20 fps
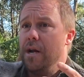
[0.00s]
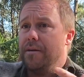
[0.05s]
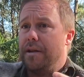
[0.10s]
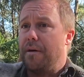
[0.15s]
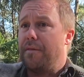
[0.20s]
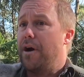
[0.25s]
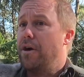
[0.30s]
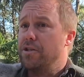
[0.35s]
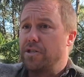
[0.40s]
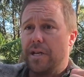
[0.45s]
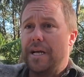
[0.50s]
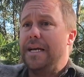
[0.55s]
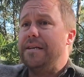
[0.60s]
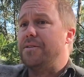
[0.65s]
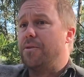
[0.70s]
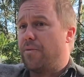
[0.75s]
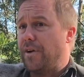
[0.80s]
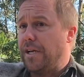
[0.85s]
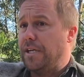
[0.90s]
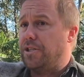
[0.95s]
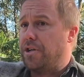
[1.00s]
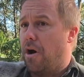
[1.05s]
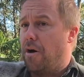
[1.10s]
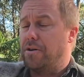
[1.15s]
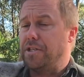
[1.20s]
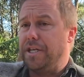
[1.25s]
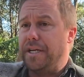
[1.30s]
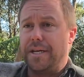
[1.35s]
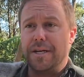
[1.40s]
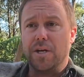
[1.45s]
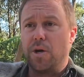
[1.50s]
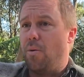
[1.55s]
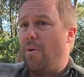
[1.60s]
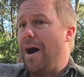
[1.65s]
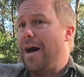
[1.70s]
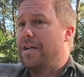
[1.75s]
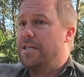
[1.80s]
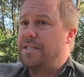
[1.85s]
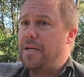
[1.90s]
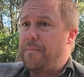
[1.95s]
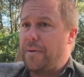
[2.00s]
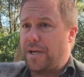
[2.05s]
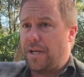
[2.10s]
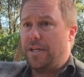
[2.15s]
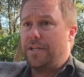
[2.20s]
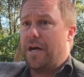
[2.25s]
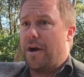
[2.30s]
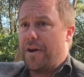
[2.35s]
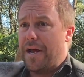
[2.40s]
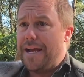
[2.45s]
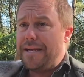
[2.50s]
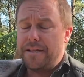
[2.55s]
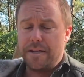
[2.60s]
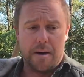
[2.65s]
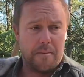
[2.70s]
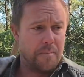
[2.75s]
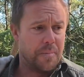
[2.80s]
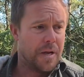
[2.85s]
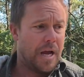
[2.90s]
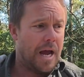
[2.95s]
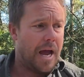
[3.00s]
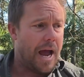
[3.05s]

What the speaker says: Now, those leaves are really toxic, and koalas typically don't eat them.